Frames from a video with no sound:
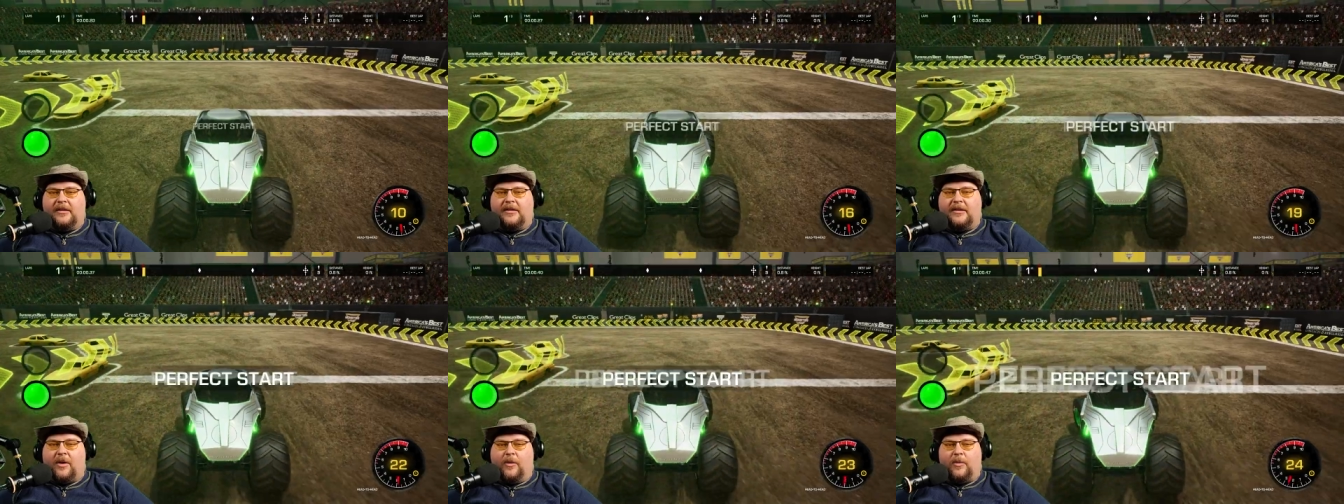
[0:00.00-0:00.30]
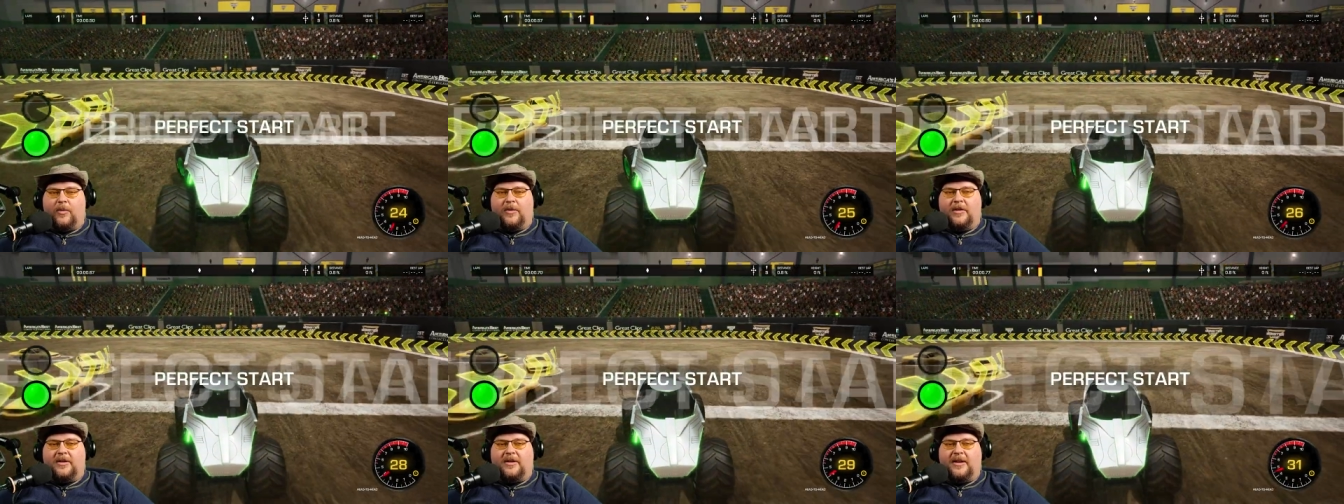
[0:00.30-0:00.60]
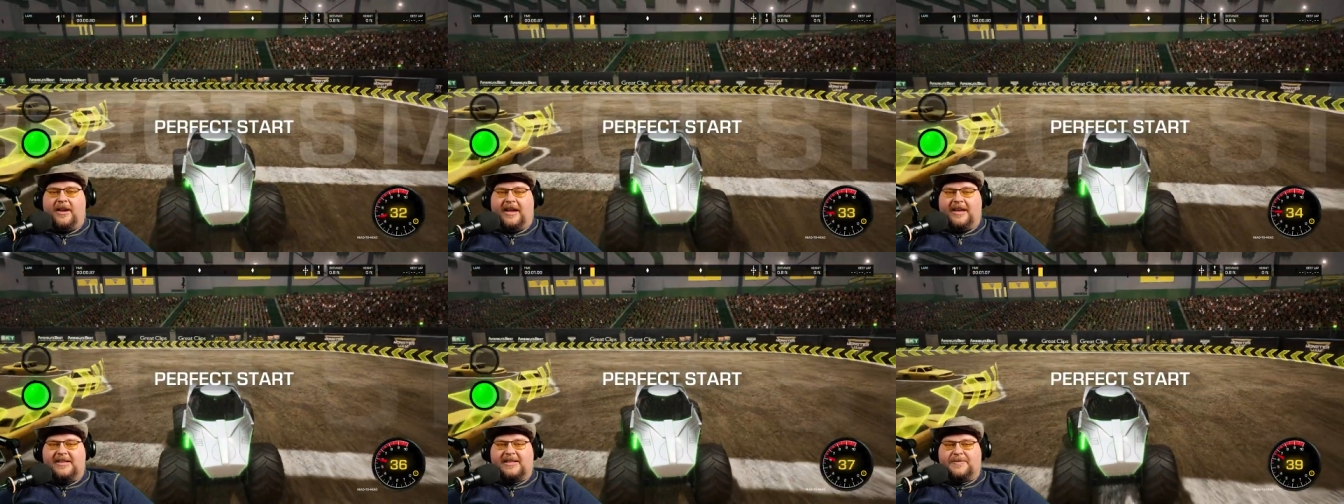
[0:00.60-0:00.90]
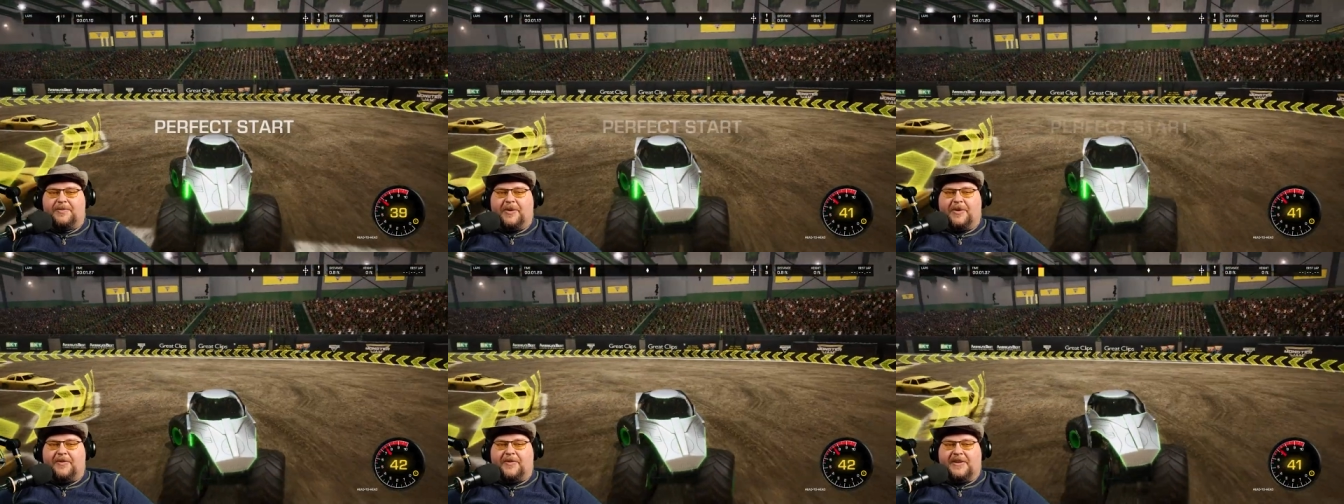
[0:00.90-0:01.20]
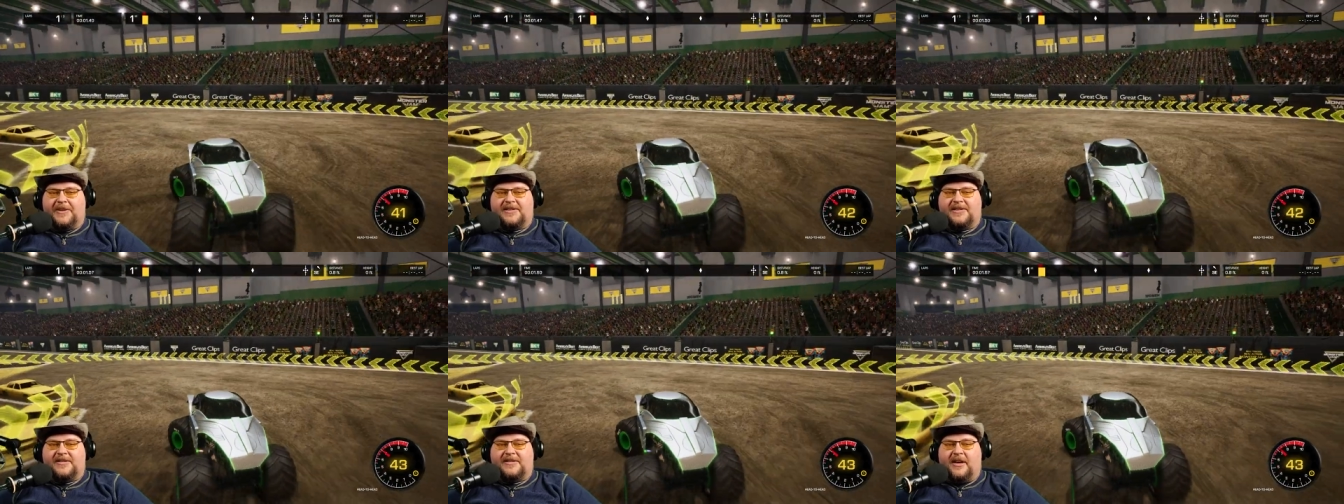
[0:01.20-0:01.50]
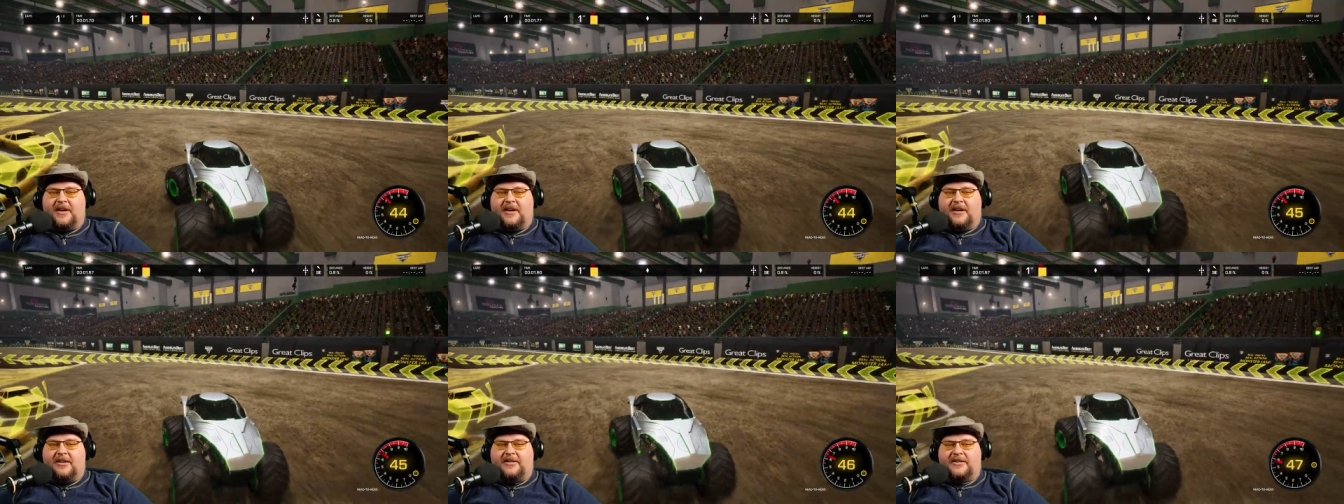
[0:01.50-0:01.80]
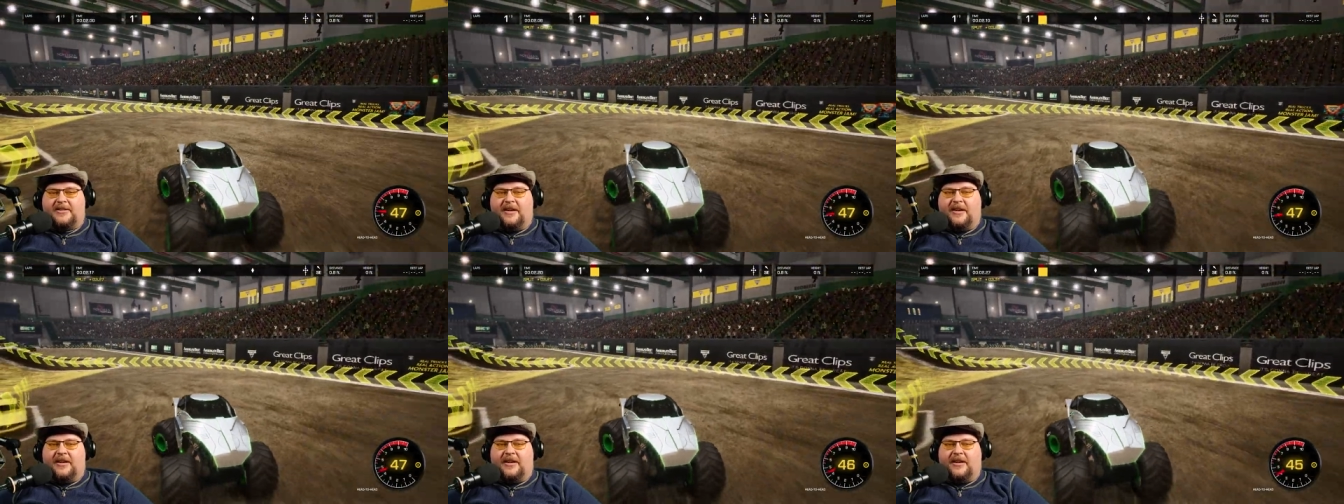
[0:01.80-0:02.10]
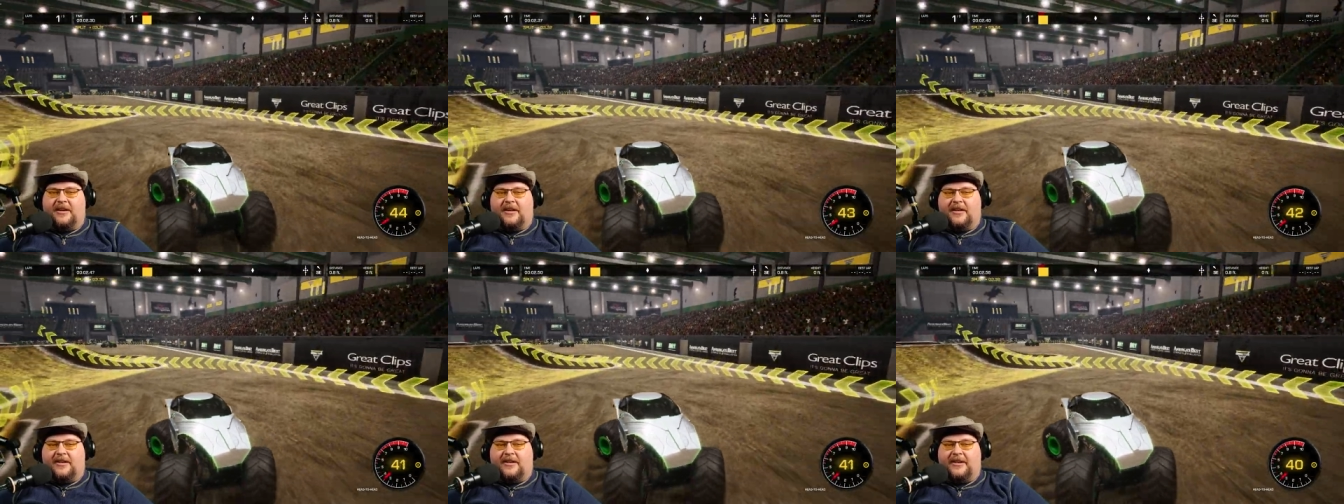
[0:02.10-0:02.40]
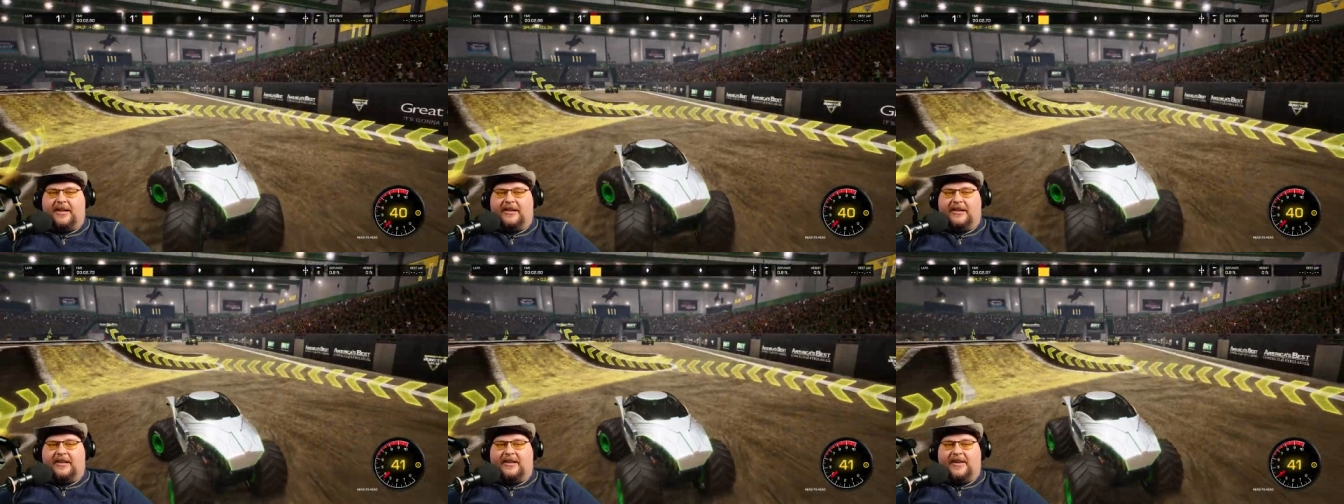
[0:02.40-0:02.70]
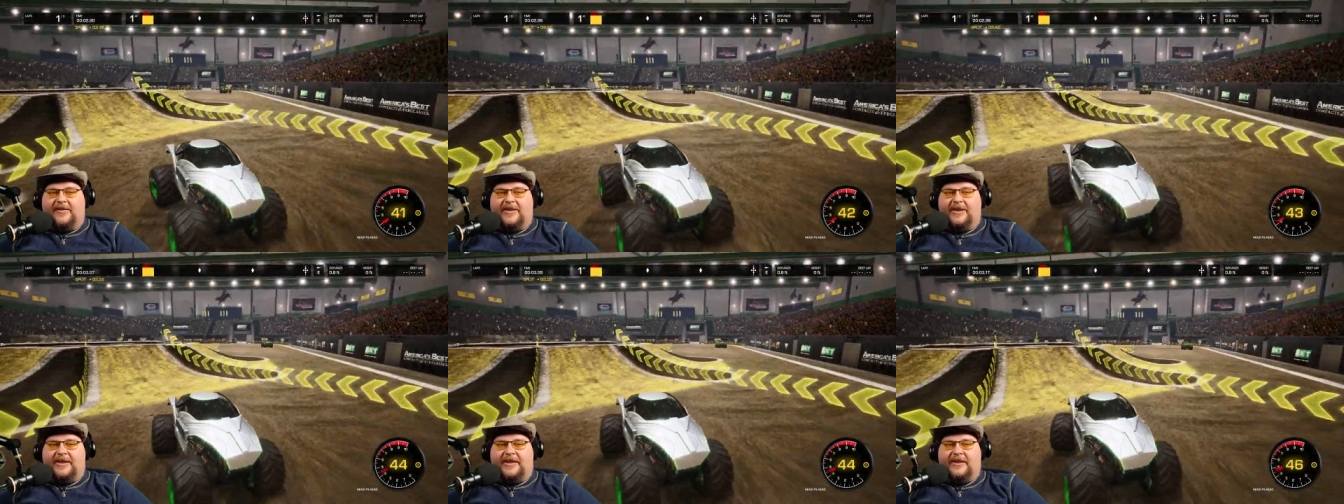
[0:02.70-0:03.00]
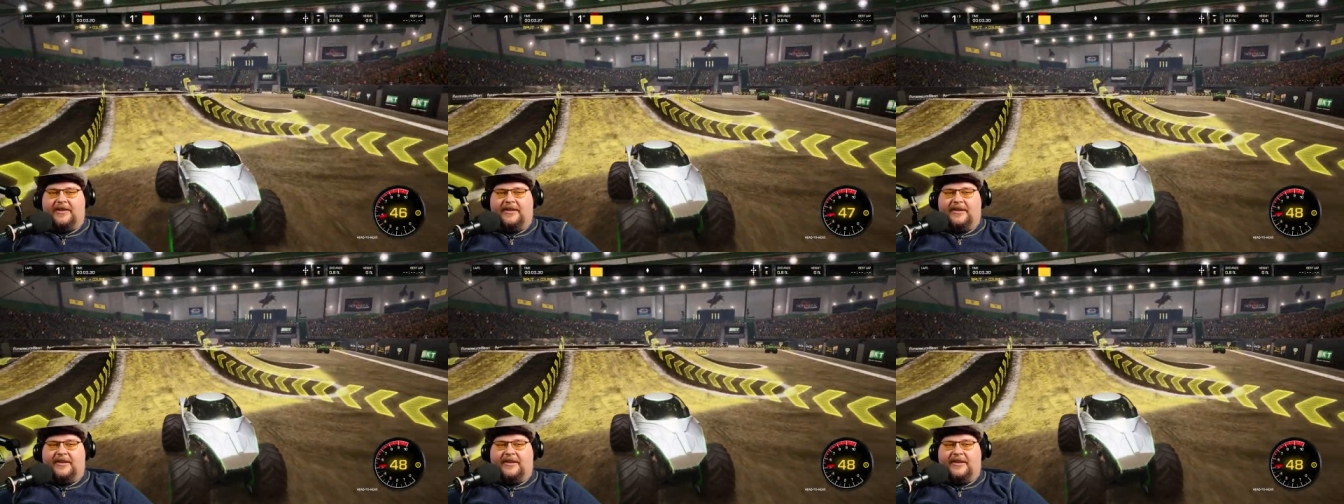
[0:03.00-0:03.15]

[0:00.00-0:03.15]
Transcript: Go! Nice, perfect start. Oh, I love it.